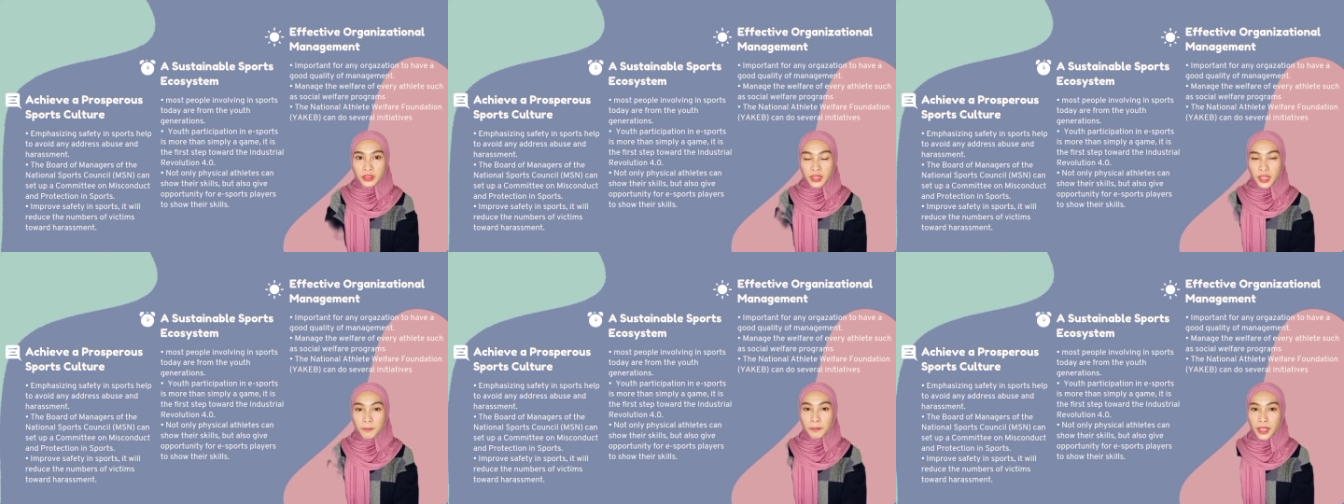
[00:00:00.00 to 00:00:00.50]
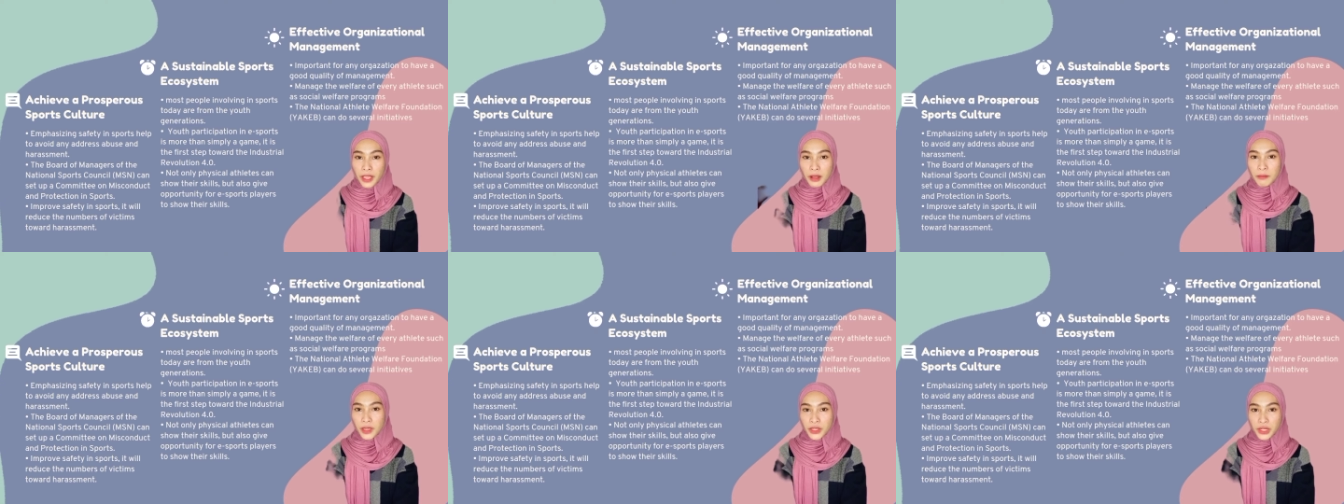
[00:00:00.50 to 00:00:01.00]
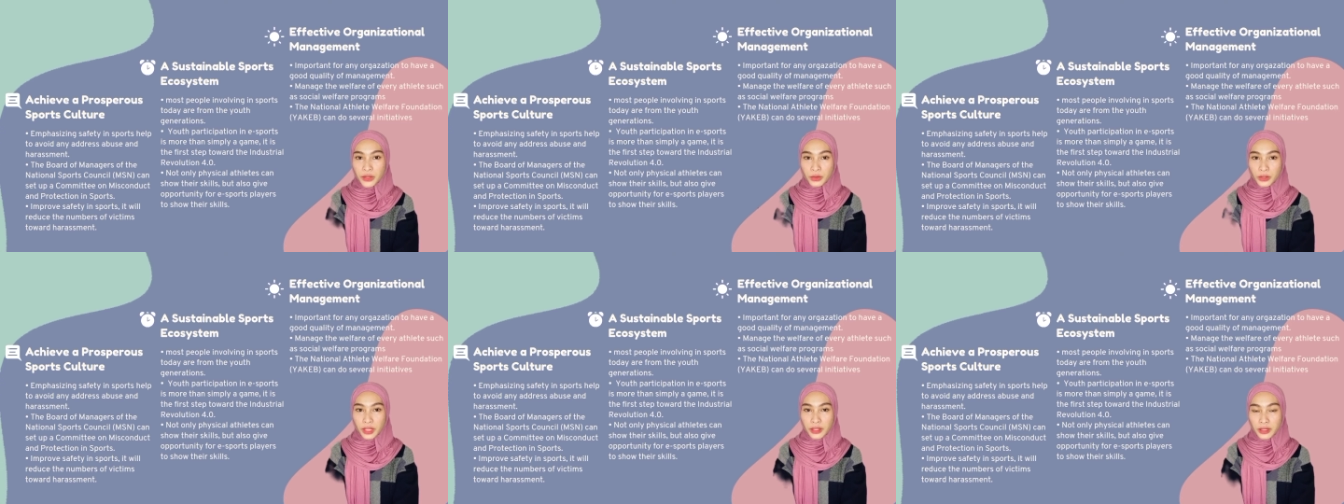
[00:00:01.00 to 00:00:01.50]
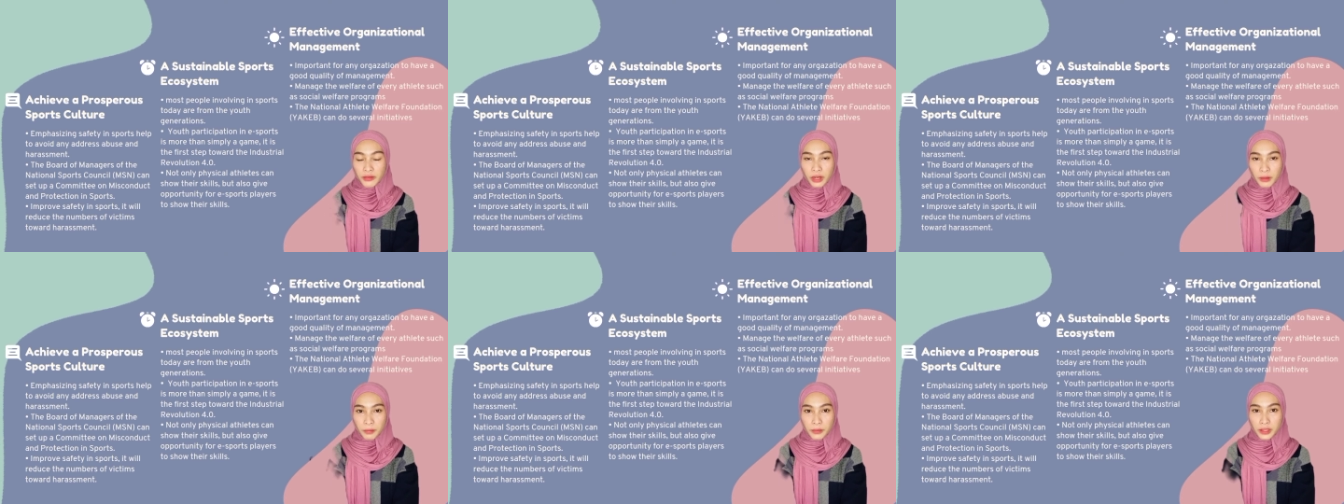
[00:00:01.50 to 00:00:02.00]
They play a major role in
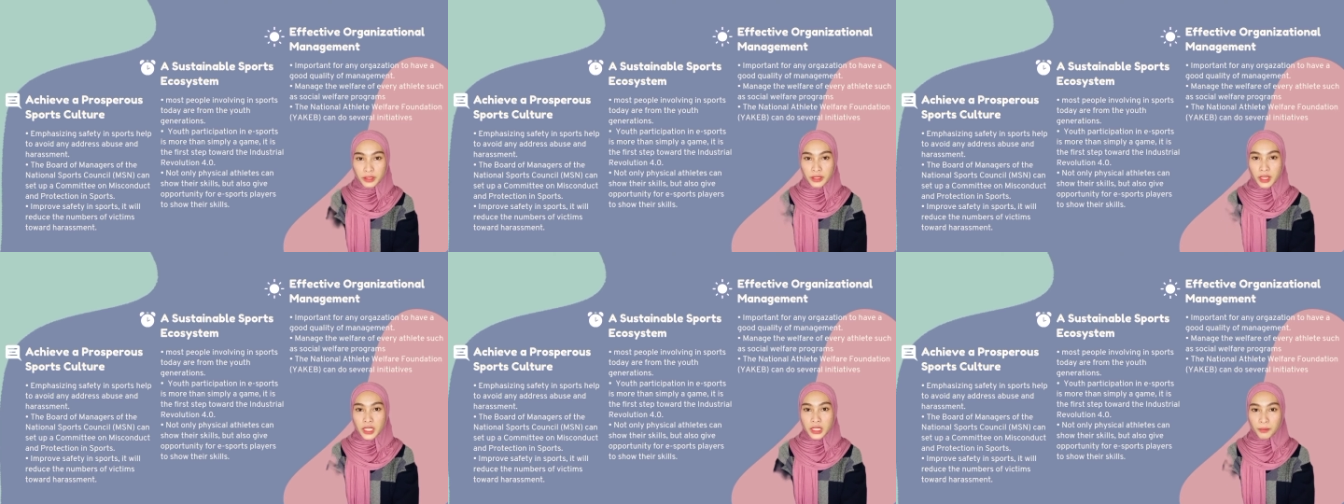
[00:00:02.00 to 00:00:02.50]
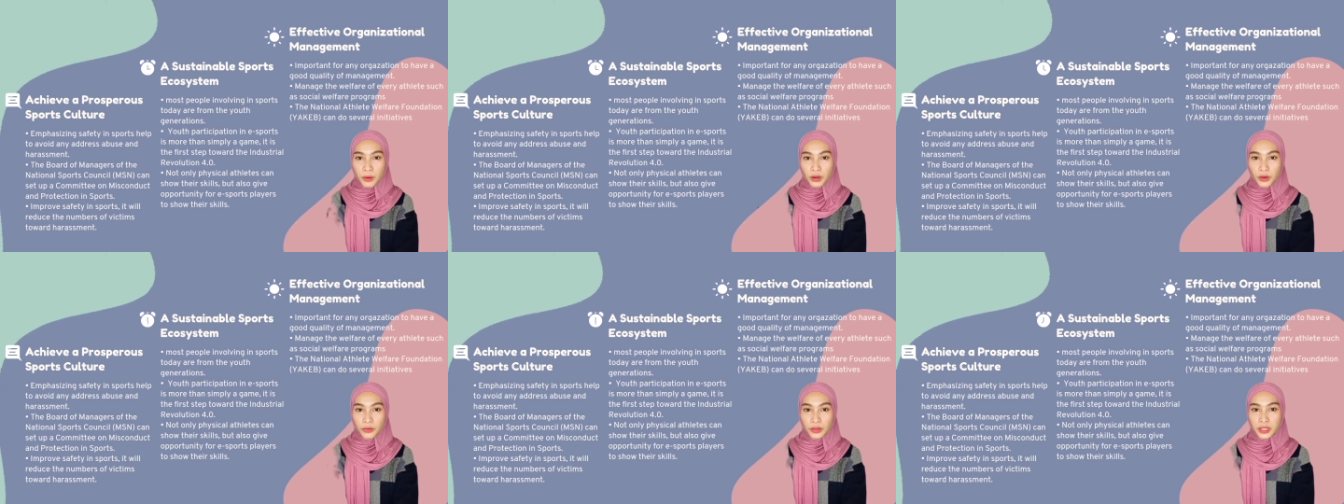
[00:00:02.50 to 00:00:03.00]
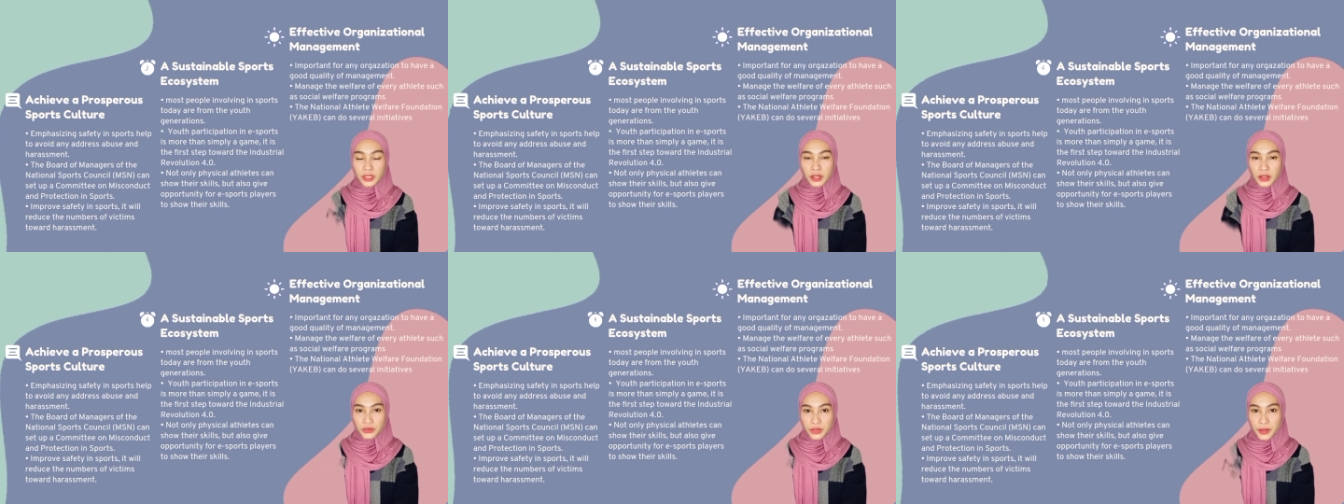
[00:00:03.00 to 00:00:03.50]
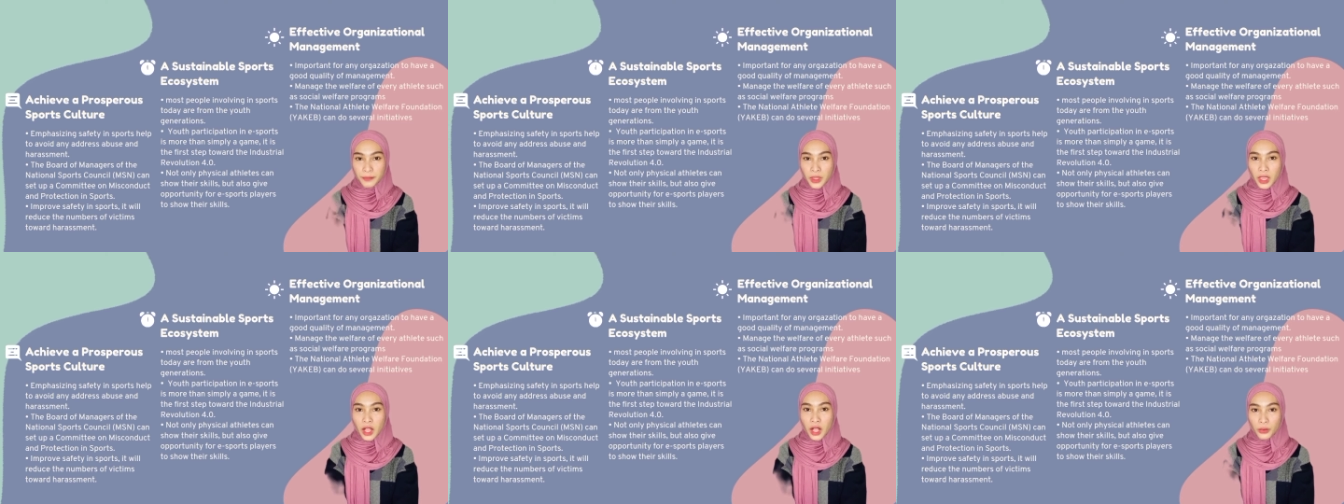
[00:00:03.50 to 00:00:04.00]
developing sport for the country.
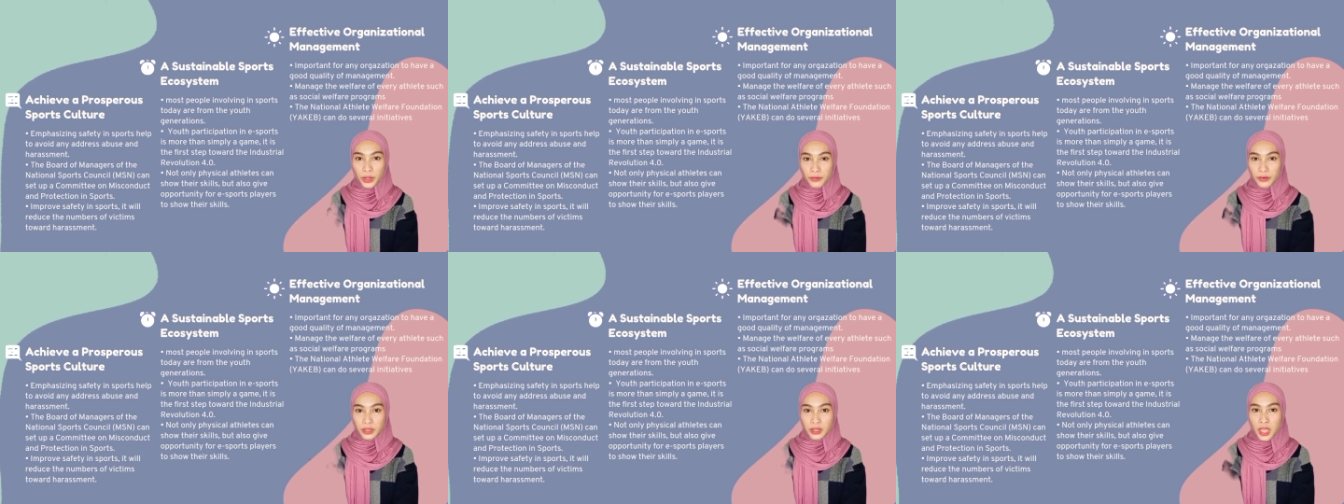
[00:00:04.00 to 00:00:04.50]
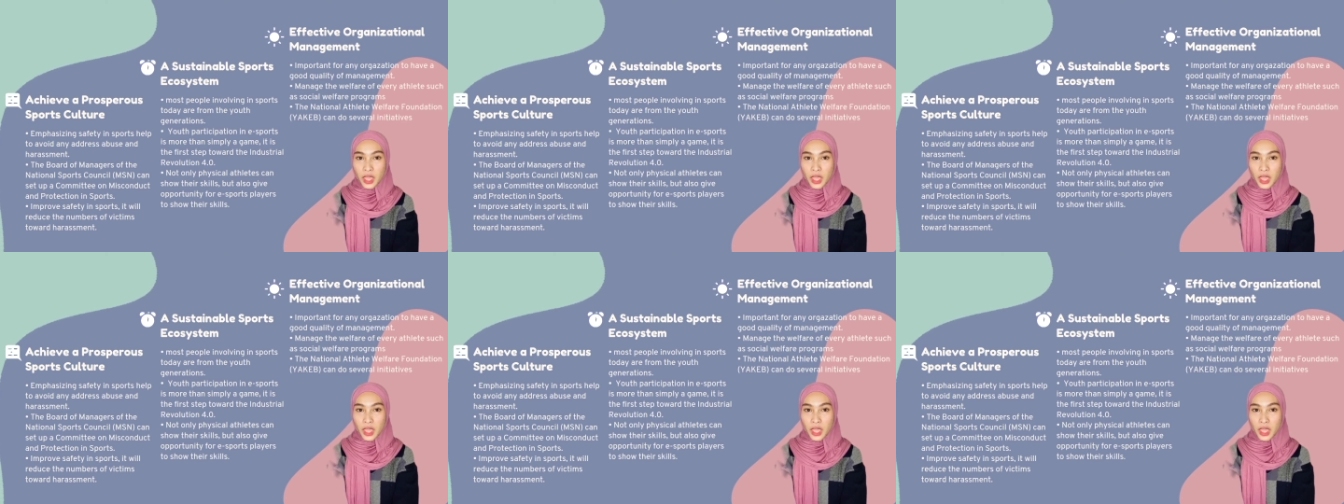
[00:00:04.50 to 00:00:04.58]
However,